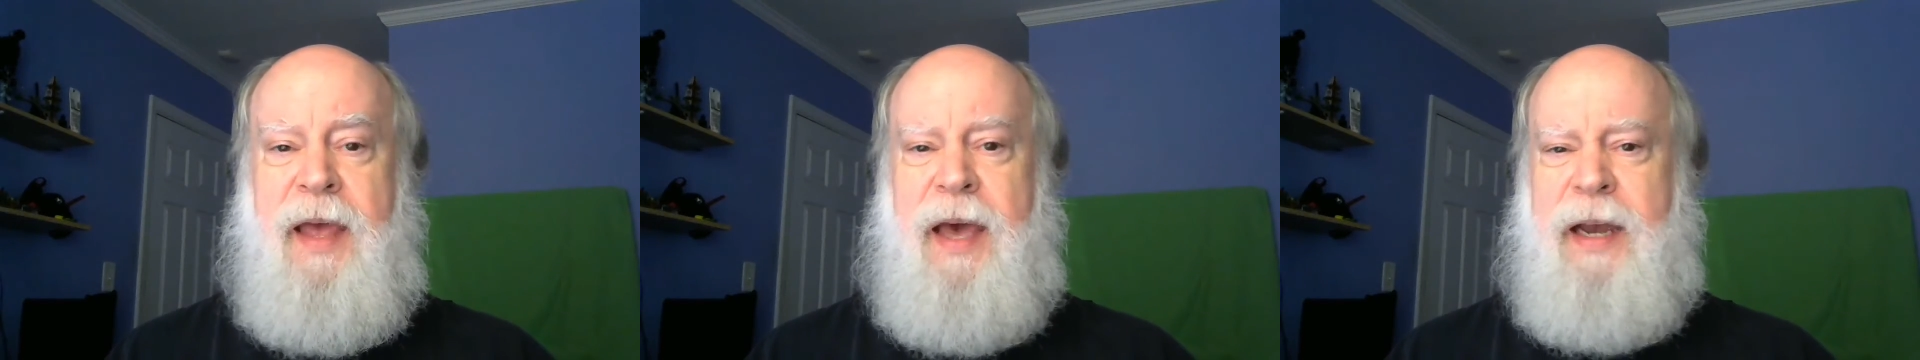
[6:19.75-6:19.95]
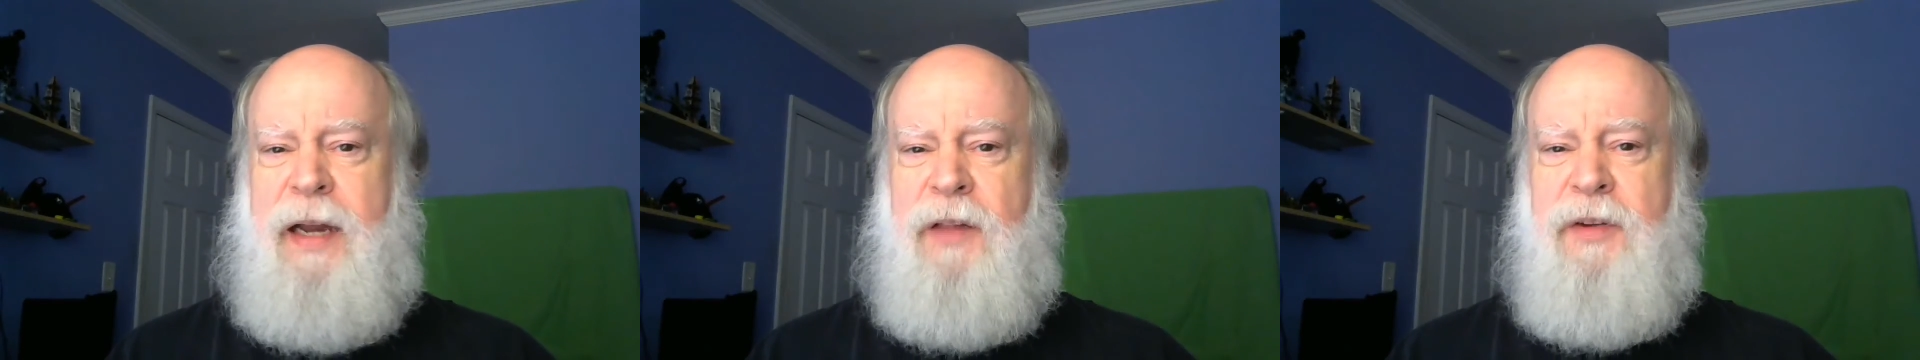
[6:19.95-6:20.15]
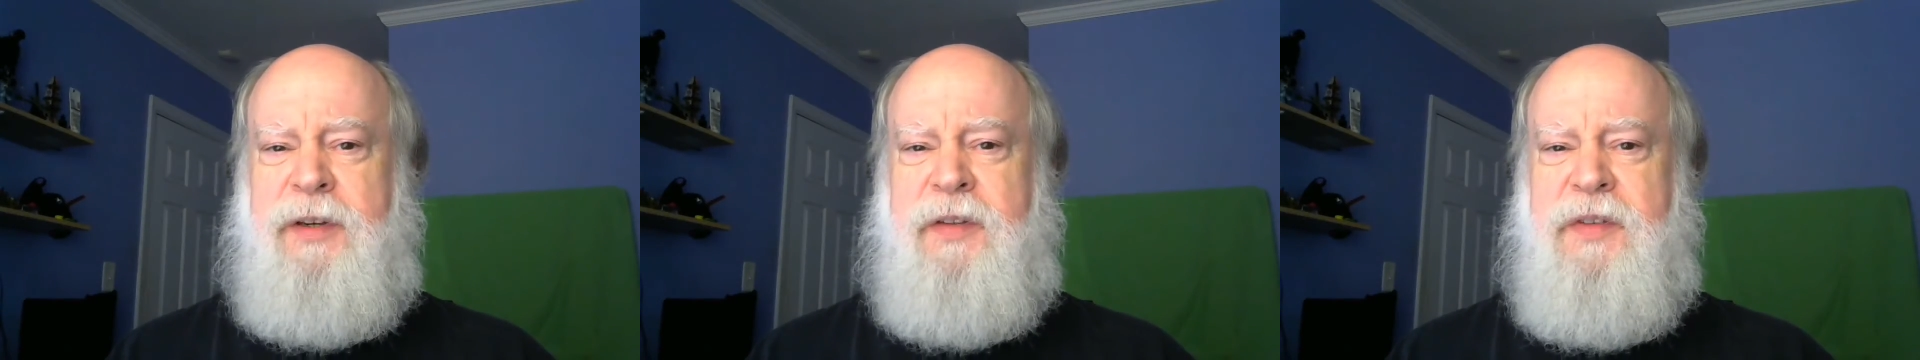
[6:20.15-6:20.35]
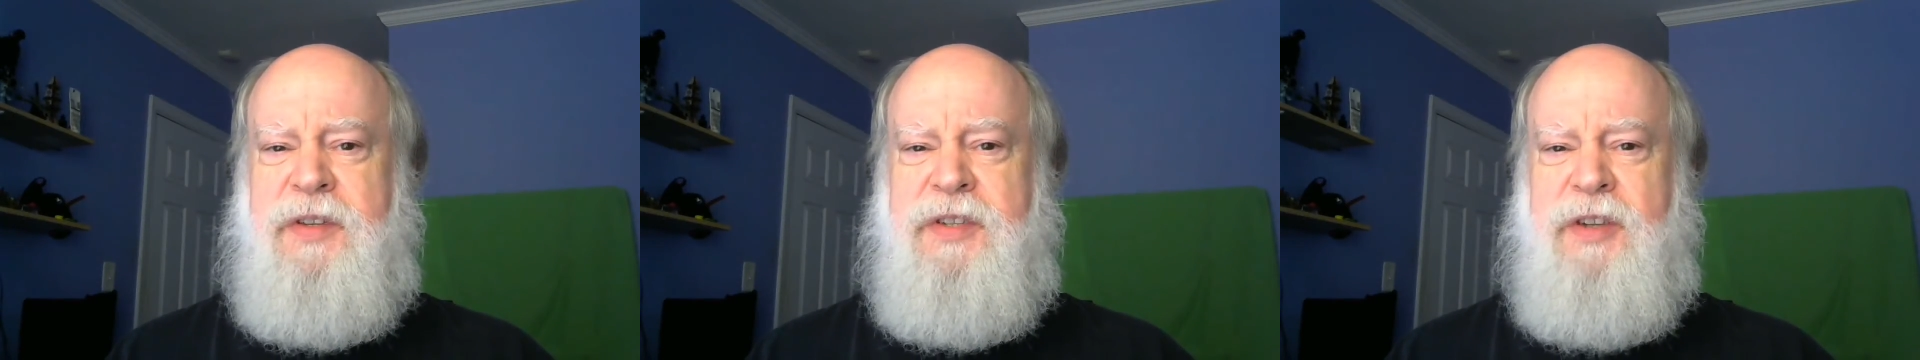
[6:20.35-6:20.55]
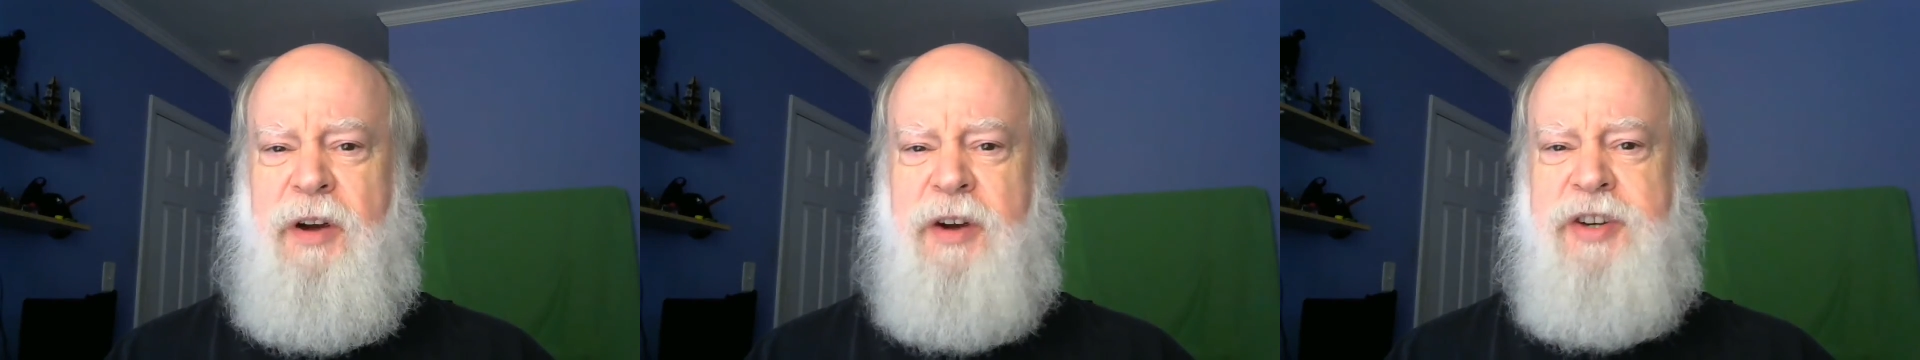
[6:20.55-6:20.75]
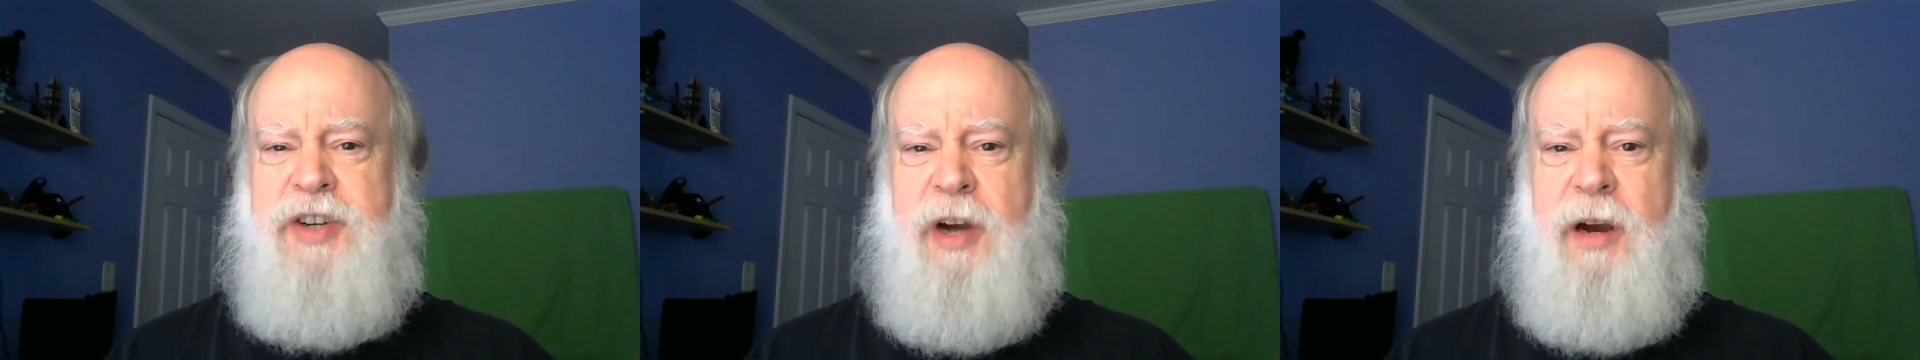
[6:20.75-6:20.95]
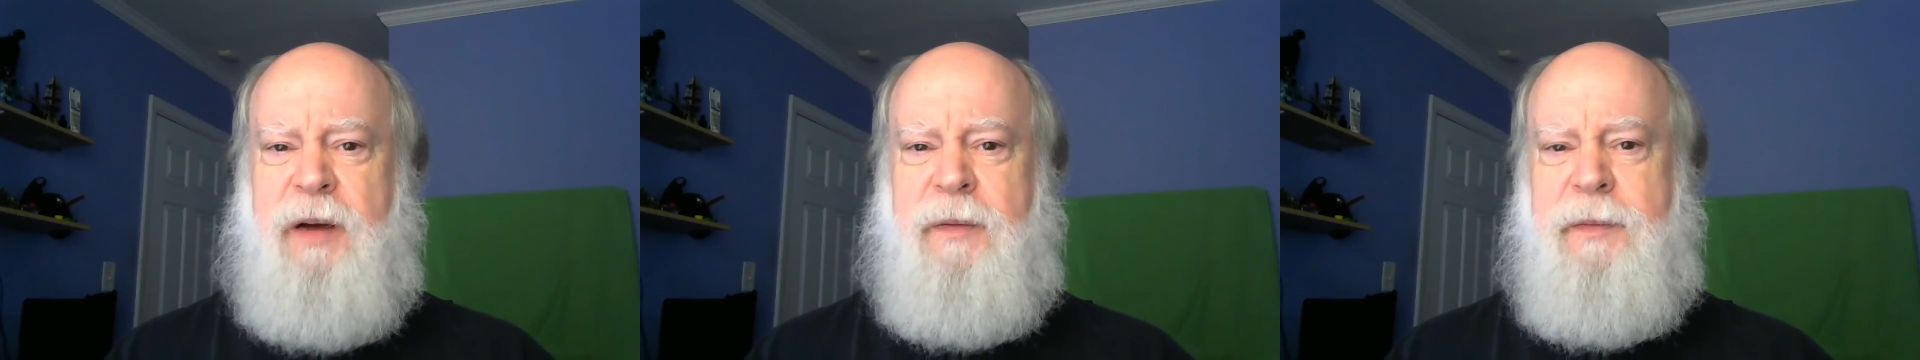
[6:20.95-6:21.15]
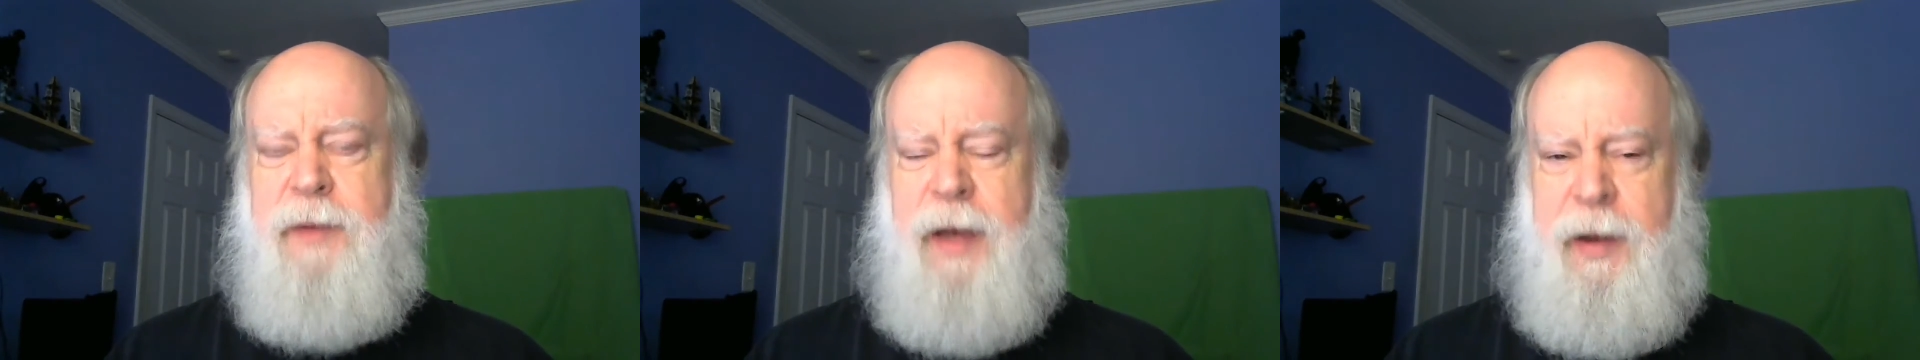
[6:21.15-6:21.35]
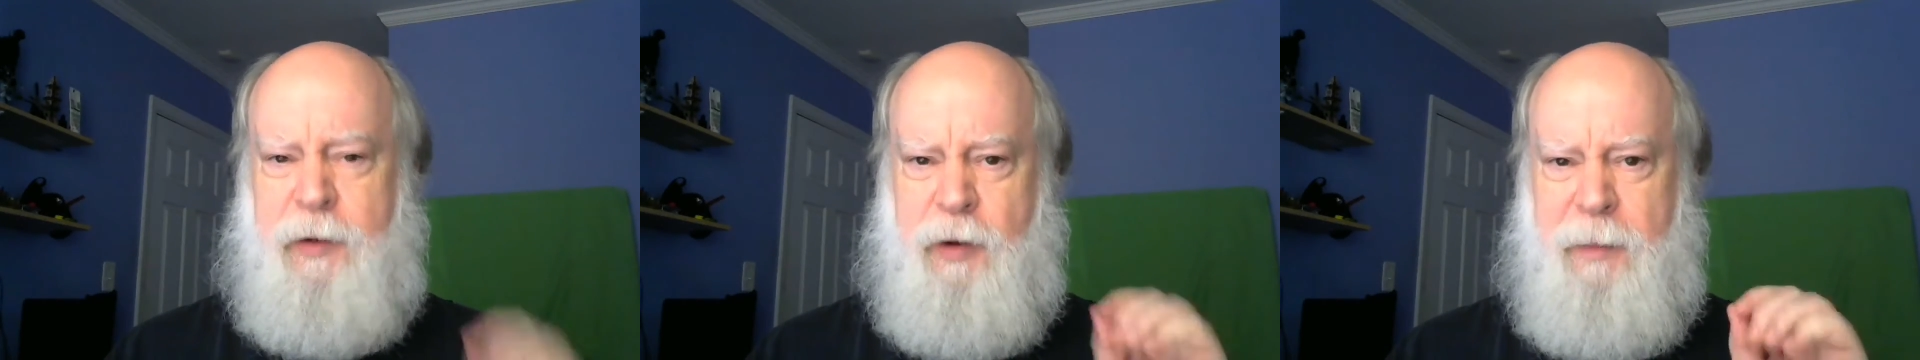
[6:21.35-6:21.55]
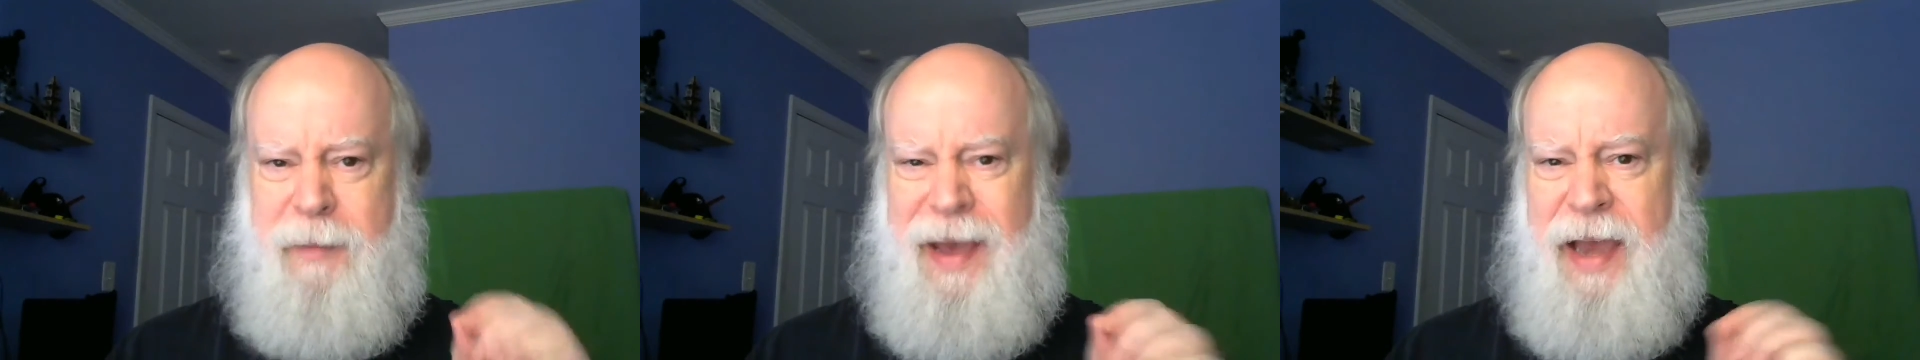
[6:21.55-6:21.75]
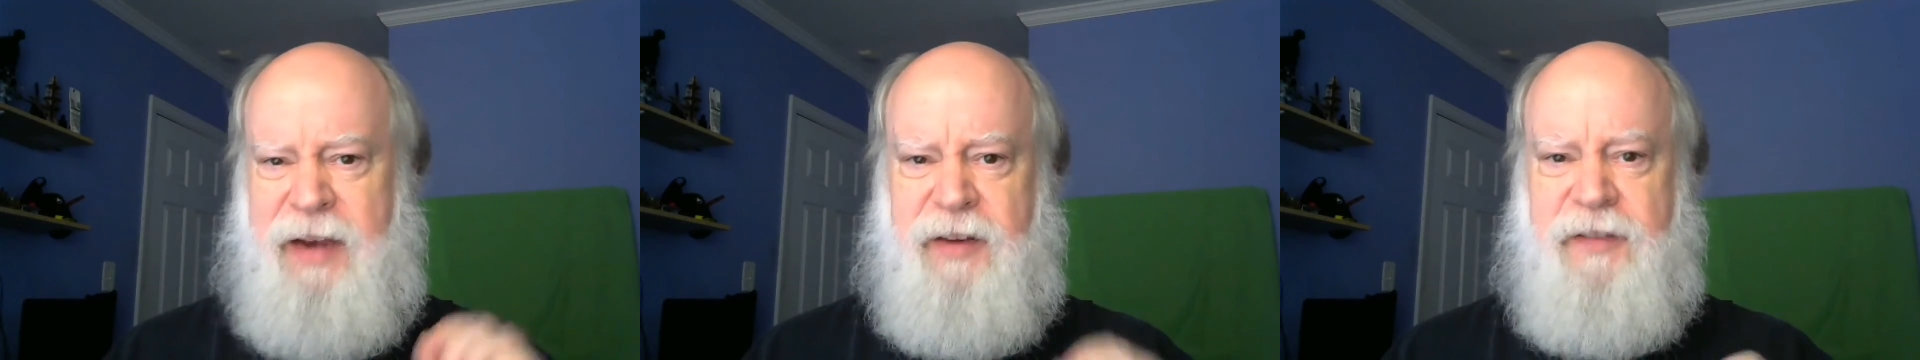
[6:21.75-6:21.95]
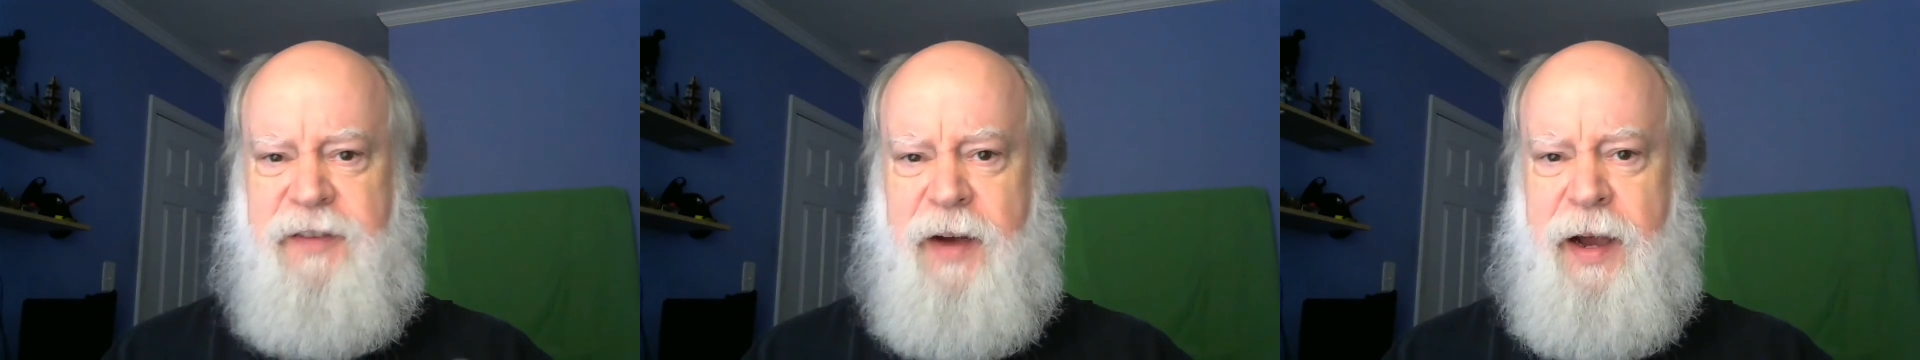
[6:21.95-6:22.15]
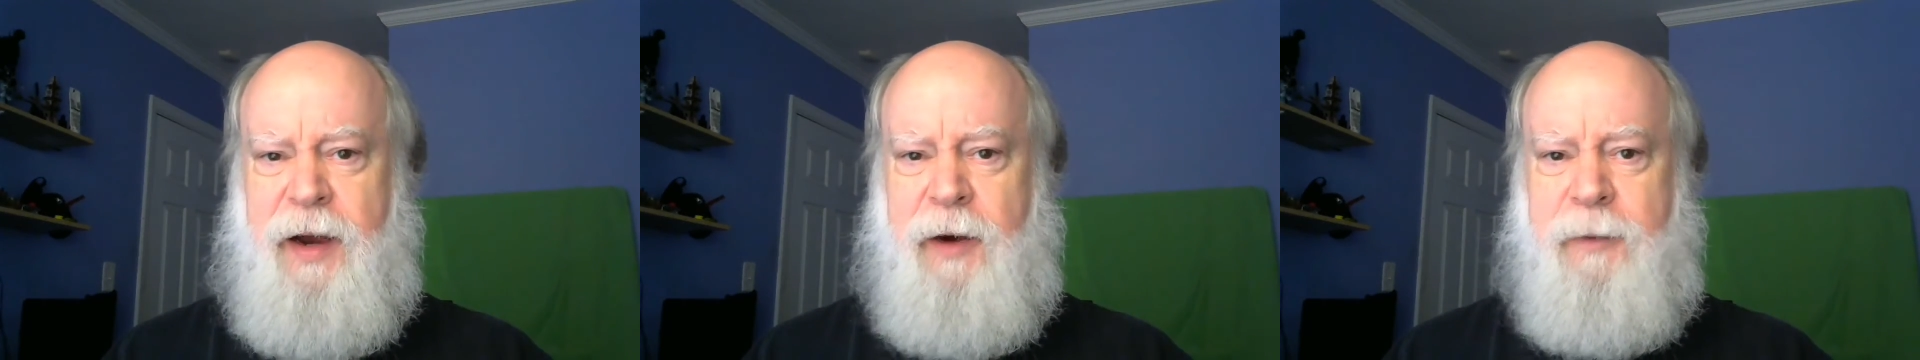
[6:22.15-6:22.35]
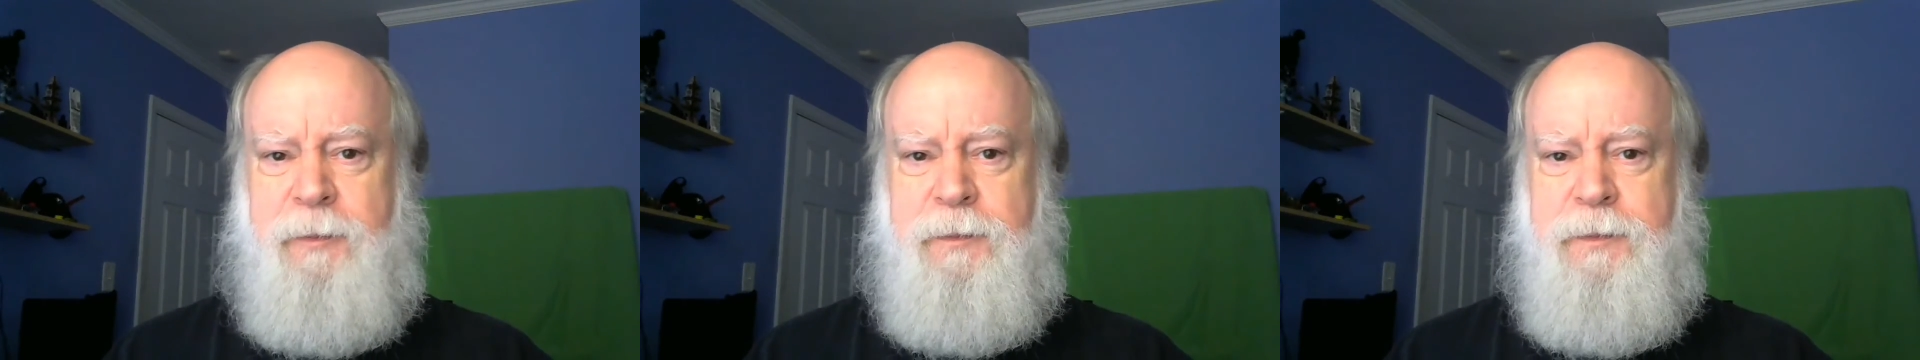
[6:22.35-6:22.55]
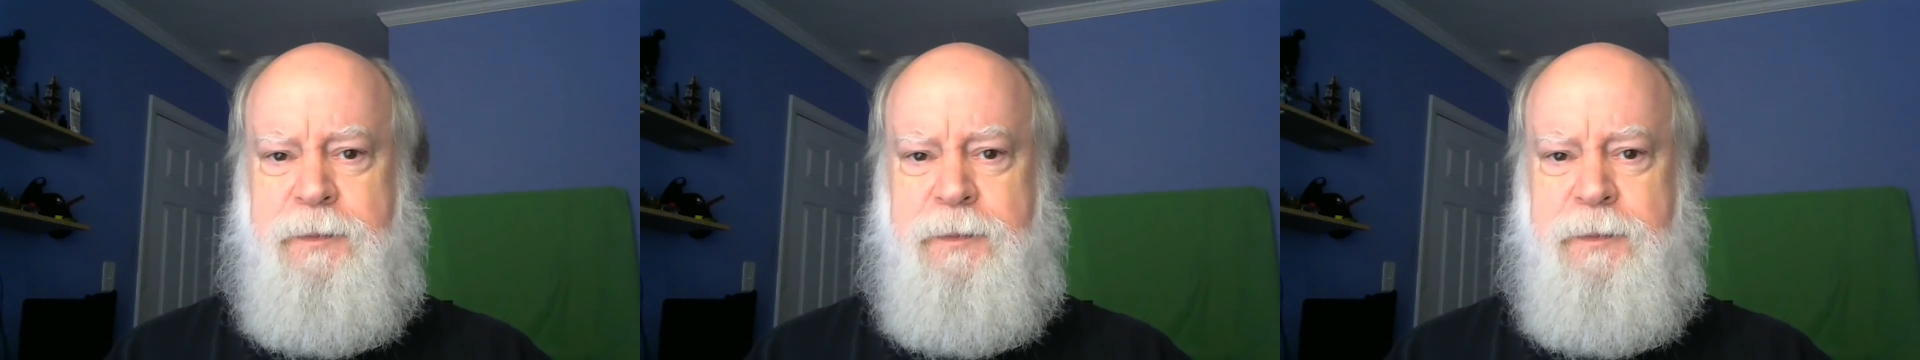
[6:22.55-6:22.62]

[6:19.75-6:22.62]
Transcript: And I looked at the star chart under a magnifier.